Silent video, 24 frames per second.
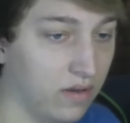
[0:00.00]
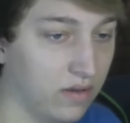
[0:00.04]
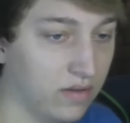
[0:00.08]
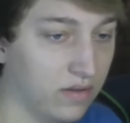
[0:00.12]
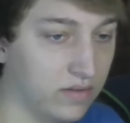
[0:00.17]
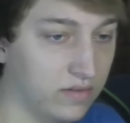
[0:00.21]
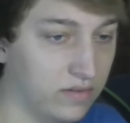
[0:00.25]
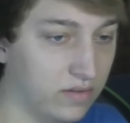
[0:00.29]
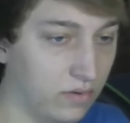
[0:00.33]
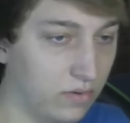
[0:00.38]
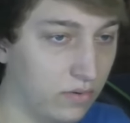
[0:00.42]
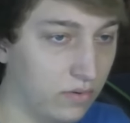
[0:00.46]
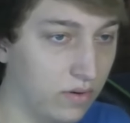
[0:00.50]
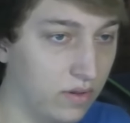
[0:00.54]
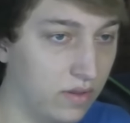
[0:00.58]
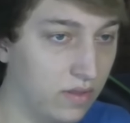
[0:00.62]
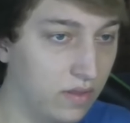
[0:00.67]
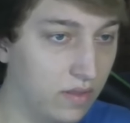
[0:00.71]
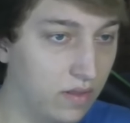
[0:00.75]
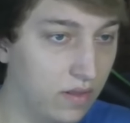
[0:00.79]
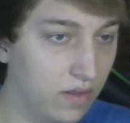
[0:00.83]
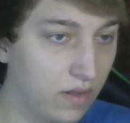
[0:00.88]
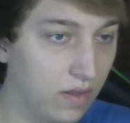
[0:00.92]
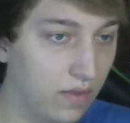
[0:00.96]
So,
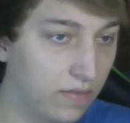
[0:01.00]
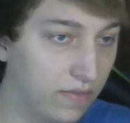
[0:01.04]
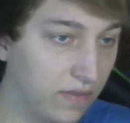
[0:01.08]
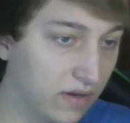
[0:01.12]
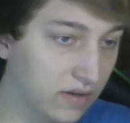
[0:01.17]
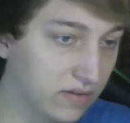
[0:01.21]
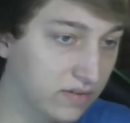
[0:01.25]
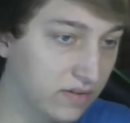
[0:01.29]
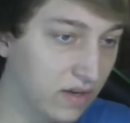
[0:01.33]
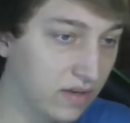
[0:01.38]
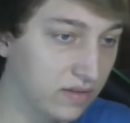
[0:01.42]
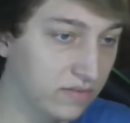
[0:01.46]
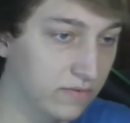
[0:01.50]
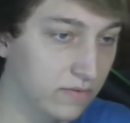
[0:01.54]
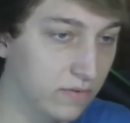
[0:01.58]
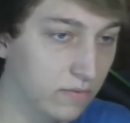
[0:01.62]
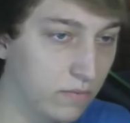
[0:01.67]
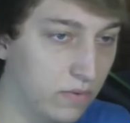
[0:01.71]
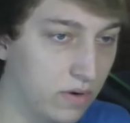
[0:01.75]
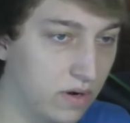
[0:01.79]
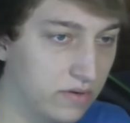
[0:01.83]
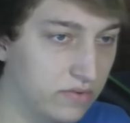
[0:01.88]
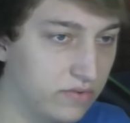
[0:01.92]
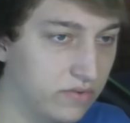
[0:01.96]
thanks guys for
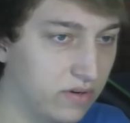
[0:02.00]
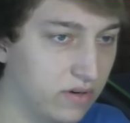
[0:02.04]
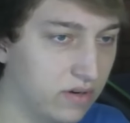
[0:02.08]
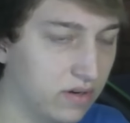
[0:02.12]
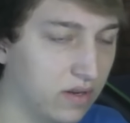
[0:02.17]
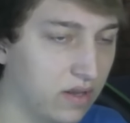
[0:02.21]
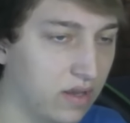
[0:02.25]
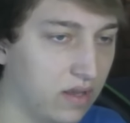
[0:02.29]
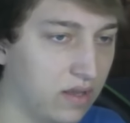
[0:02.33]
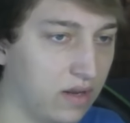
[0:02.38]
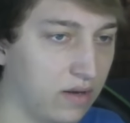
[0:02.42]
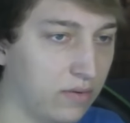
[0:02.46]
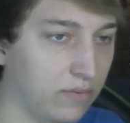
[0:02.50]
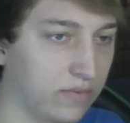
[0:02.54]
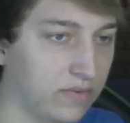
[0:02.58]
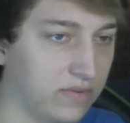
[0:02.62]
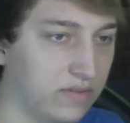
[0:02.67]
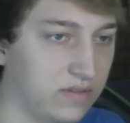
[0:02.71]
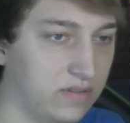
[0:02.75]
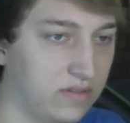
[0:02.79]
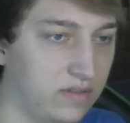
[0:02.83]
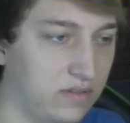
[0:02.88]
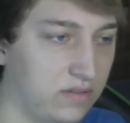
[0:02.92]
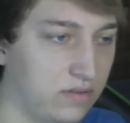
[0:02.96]
watching, and I will
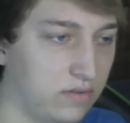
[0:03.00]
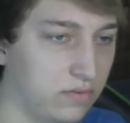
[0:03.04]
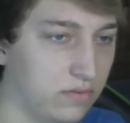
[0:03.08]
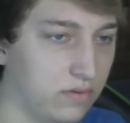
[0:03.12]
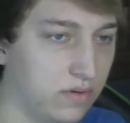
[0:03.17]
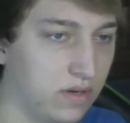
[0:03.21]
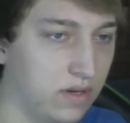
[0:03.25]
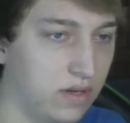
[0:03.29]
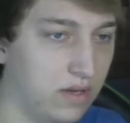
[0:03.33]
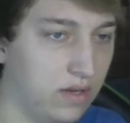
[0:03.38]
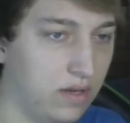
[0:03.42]
see you